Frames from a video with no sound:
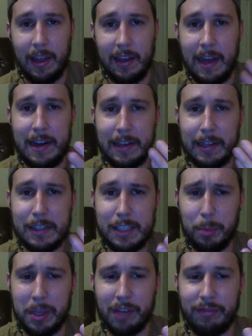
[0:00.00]
and he can still
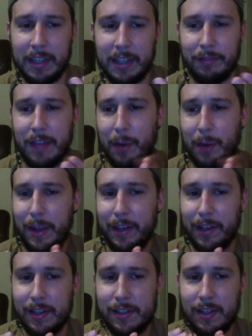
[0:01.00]
be effective that way
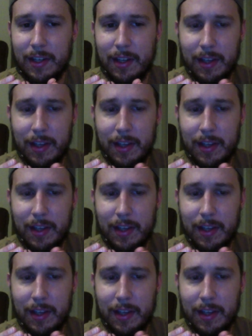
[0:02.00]
because